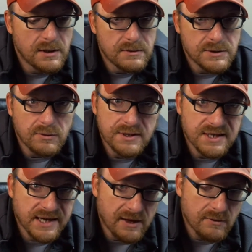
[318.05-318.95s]
So is a
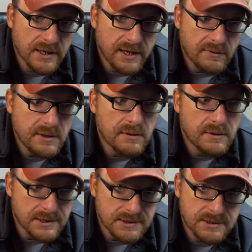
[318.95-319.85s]
calorie a calorie?
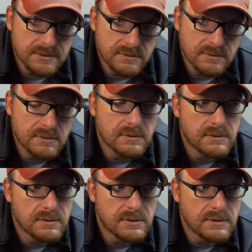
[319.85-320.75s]
Yes.
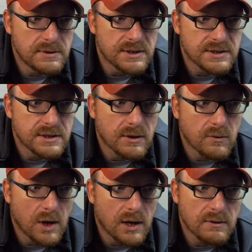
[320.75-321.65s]
Does the
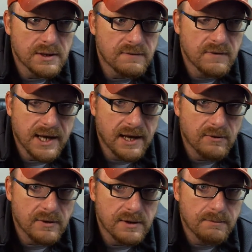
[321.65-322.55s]
quality of the
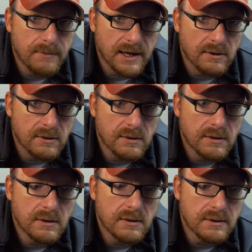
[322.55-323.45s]
calorie matter?
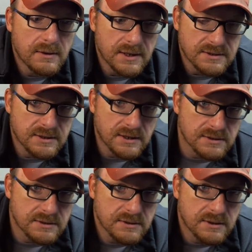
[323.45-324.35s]
Yes, it
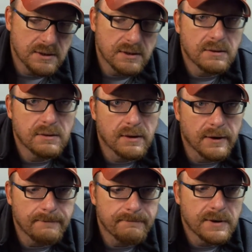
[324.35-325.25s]
does.
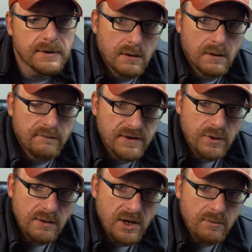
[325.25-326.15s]
Okay. Finally,
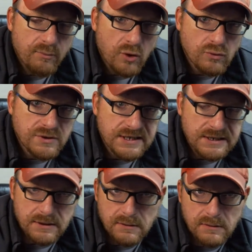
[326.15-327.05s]
what about
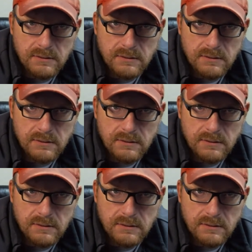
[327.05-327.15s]
protein?